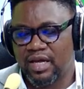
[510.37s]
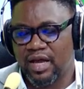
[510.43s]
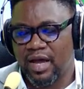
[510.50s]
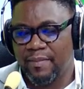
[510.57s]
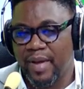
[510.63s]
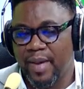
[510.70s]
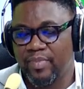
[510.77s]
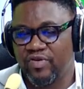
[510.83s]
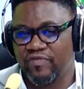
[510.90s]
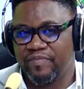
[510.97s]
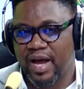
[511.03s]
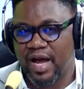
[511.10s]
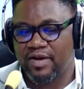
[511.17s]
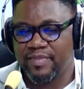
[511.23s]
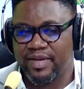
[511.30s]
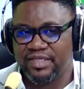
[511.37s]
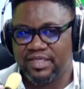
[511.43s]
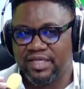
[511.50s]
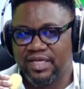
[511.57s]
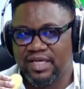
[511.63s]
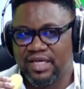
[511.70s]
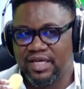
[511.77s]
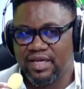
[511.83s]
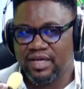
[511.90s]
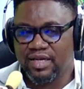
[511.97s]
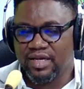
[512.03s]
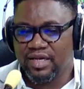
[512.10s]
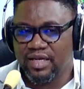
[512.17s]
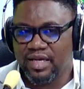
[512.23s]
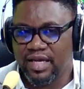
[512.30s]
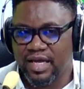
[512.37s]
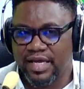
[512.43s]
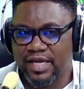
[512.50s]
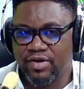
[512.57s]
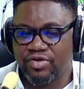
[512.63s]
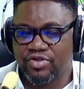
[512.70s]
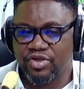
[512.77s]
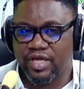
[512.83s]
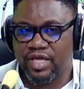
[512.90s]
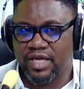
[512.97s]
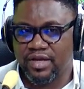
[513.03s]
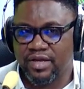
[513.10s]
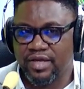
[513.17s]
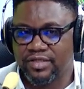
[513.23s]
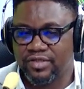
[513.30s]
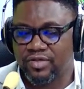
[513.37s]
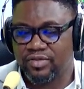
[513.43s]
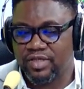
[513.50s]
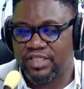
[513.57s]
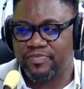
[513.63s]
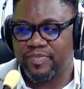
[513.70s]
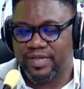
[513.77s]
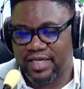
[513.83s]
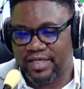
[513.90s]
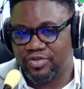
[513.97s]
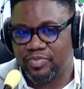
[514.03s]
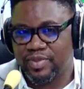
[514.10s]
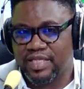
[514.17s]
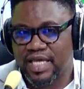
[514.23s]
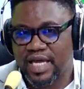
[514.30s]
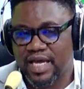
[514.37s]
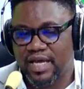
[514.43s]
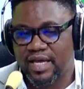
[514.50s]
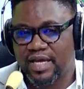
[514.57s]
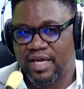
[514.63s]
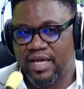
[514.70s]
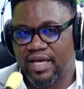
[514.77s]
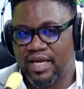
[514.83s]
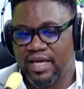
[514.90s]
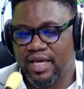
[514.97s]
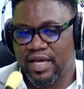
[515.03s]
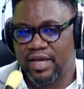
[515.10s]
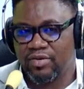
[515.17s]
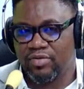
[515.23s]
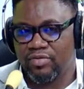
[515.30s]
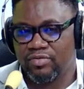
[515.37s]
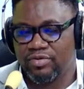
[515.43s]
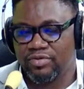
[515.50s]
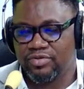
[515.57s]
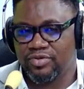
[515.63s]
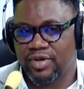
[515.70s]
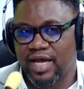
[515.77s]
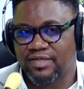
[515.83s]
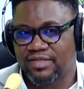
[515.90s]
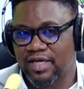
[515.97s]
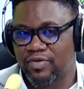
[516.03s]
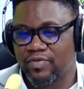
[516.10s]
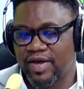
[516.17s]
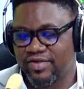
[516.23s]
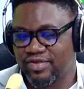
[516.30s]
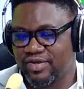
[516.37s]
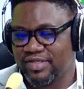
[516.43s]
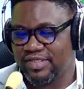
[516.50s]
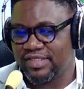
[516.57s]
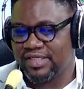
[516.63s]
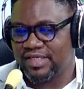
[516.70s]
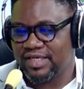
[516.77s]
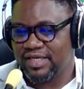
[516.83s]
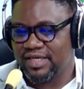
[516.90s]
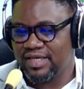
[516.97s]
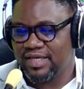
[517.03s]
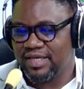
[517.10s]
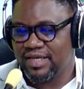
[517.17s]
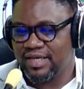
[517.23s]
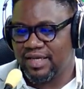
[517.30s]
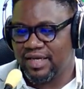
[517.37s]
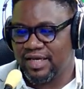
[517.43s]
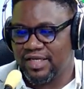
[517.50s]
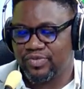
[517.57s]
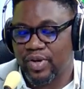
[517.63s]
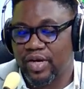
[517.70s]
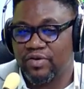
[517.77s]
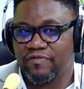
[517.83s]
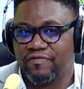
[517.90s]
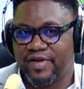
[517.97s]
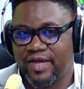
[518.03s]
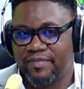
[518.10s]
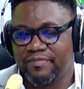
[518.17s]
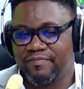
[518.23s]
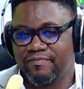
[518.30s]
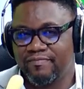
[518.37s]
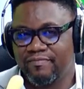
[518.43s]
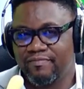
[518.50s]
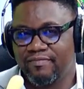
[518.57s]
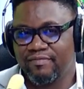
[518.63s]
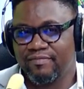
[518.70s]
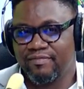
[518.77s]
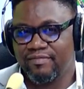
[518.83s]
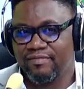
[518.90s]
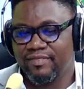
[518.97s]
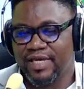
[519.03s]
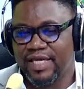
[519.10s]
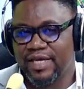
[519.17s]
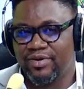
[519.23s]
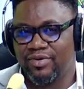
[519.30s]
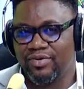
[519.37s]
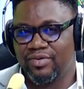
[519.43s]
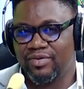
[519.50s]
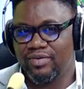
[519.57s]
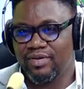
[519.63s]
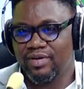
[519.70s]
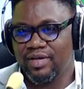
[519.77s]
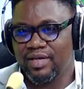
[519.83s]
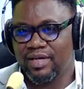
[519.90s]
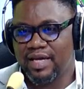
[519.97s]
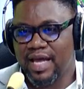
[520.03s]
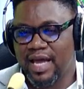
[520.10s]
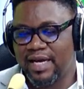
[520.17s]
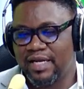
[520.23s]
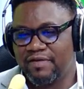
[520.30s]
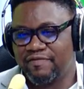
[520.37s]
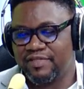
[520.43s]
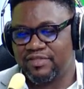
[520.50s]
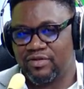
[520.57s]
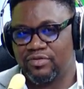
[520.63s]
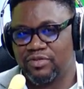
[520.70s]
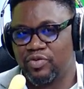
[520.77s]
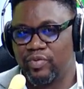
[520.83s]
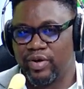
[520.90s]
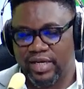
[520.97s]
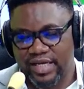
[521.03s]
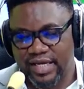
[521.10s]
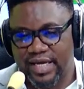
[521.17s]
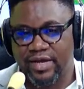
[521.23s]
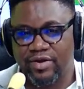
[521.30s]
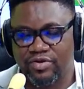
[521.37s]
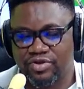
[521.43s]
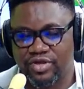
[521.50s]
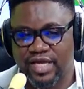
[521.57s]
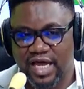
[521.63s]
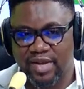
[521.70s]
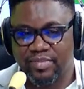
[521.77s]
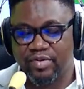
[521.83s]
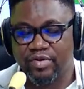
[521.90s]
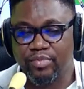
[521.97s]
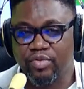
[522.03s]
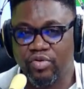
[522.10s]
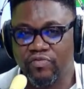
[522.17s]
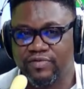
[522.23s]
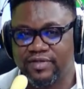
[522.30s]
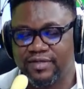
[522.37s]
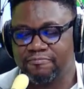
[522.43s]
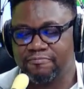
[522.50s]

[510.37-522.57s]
member of parliament, he or she is also expected to be there, you know, to answer questions. He's one of them, you know. And if he's not doing well, he or she can be removed.